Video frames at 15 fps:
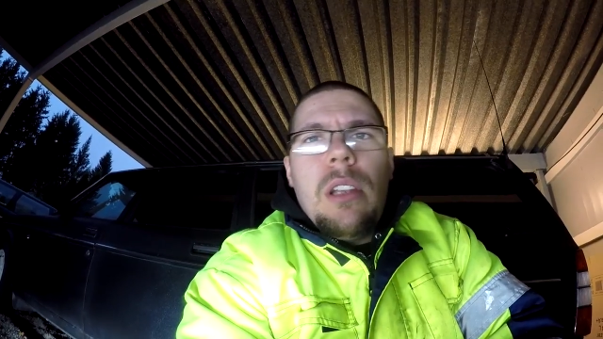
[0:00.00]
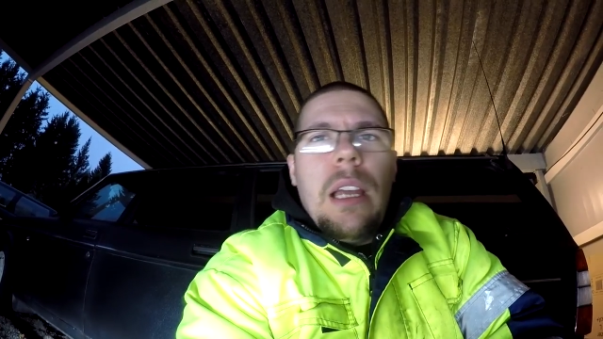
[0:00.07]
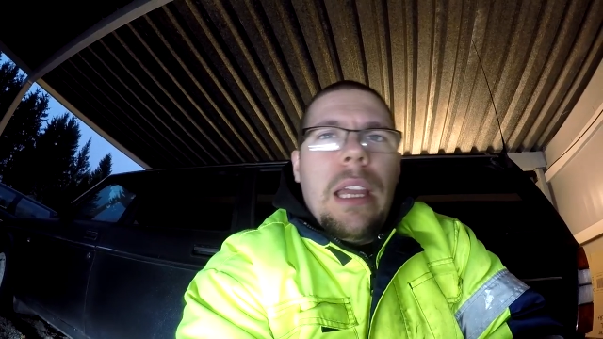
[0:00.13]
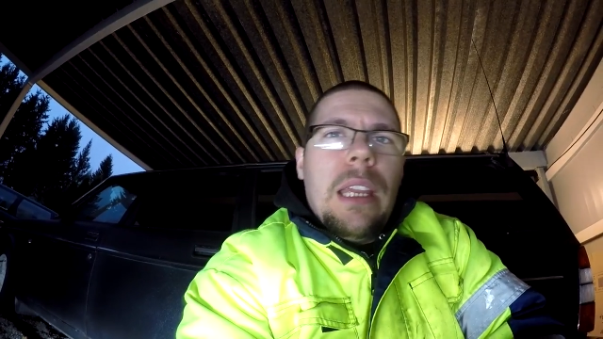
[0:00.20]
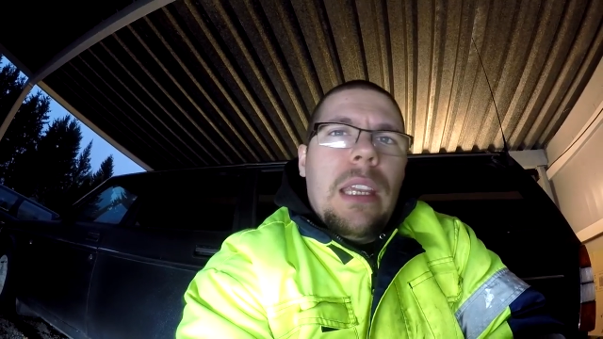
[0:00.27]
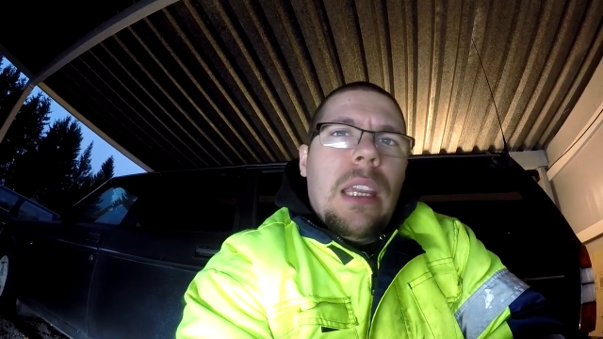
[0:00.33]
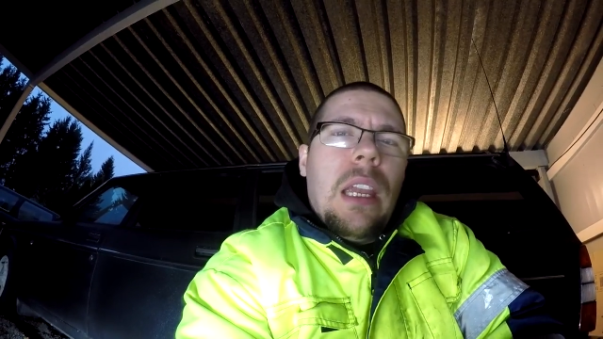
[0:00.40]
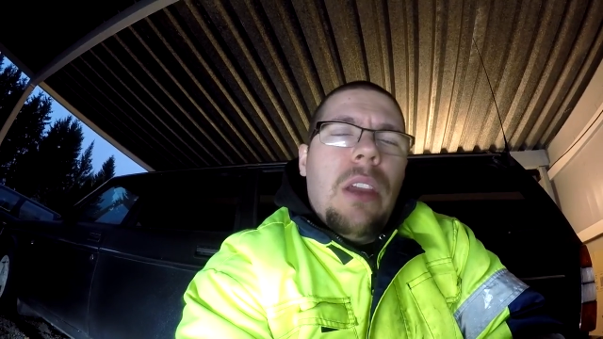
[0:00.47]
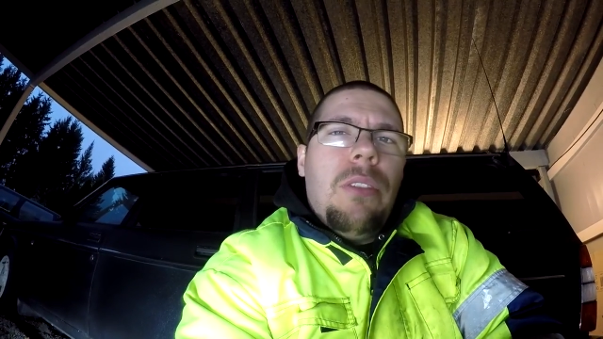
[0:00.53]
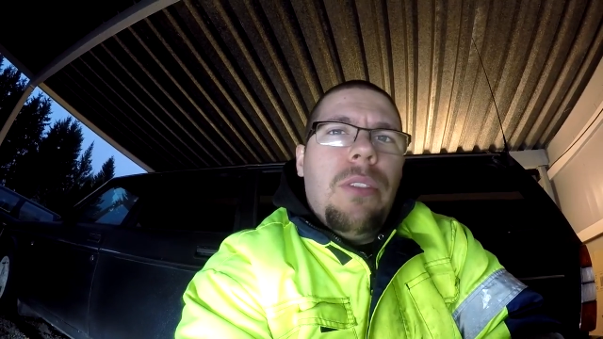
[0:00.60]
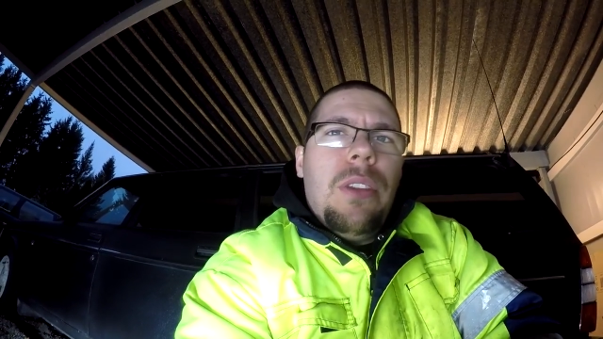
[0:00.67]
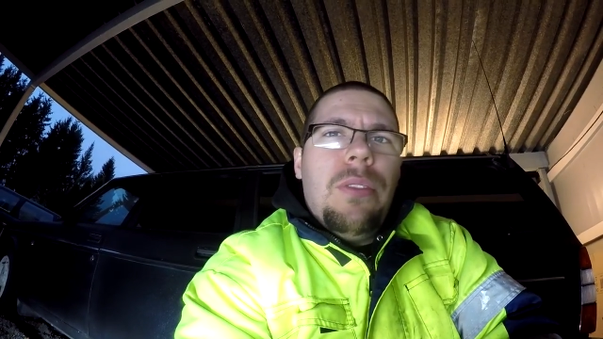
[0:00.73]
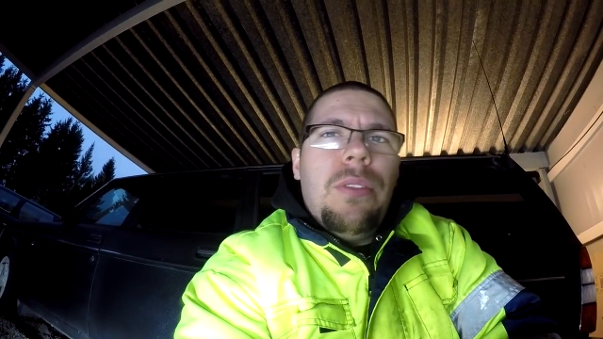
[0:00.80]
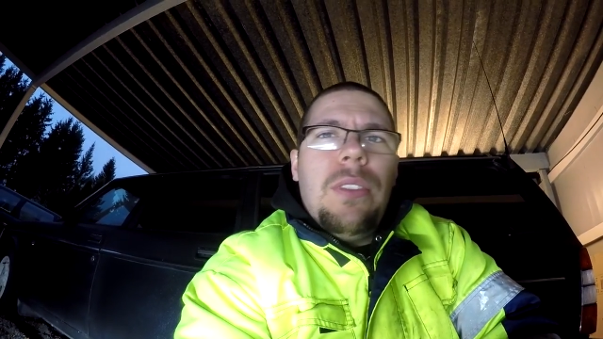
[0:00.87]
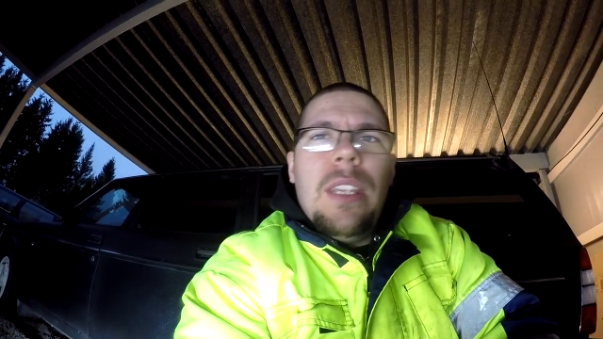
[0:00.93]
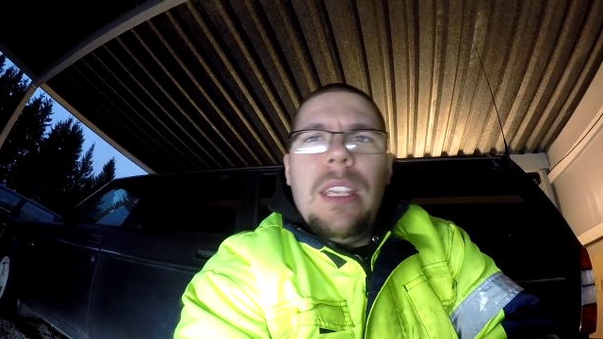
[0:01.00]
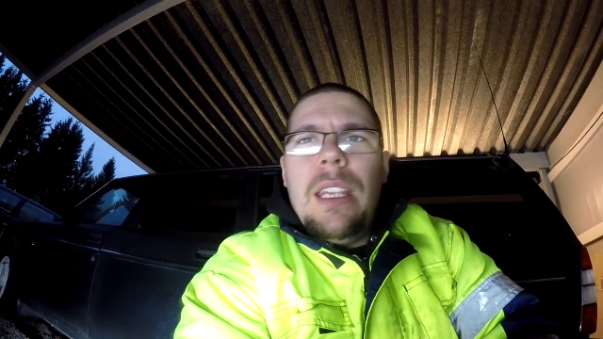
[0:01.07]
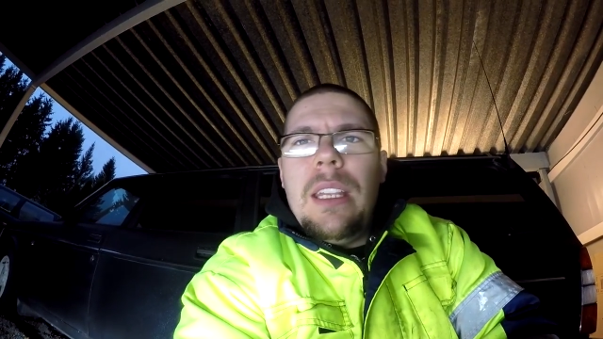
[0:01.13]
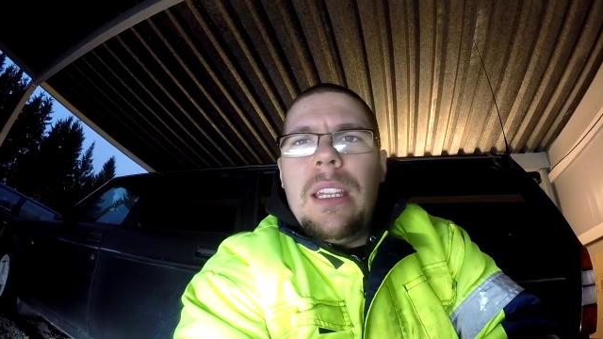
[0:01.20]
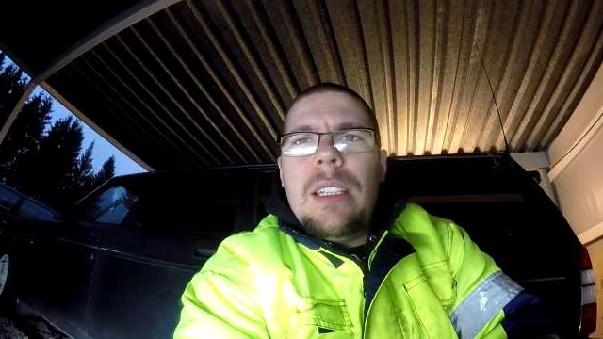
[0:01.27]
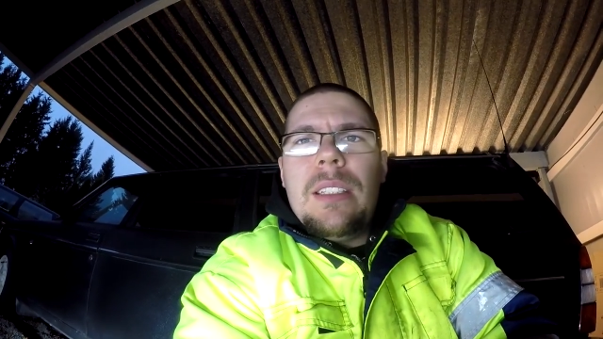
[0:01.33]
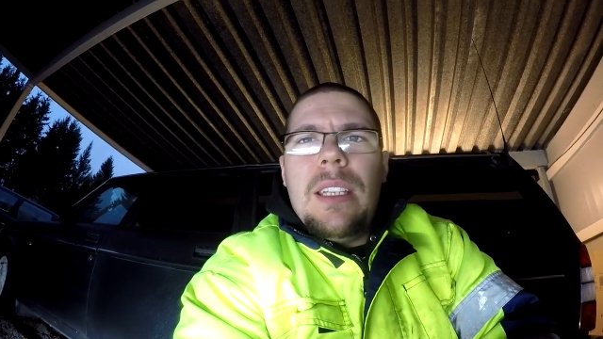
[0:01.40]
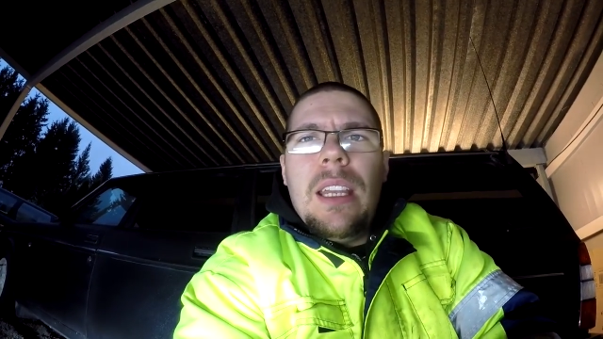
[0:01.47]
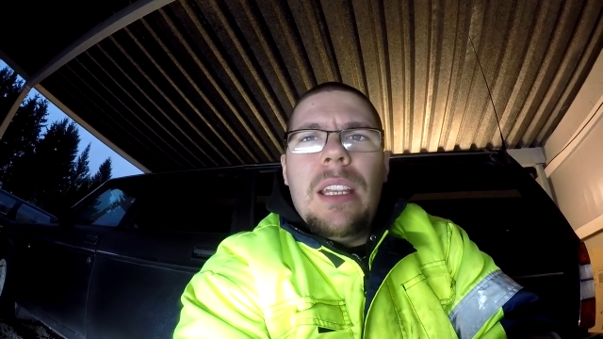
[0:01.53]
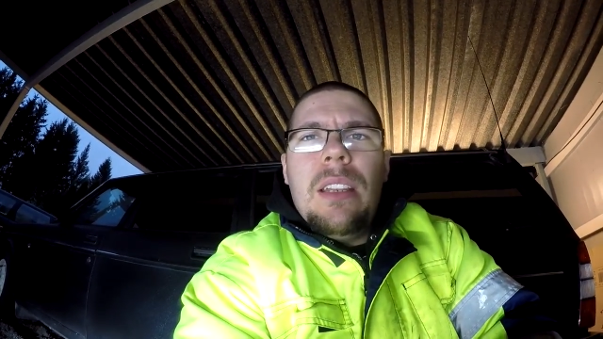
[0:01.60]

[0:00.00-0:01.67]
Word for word: like 10,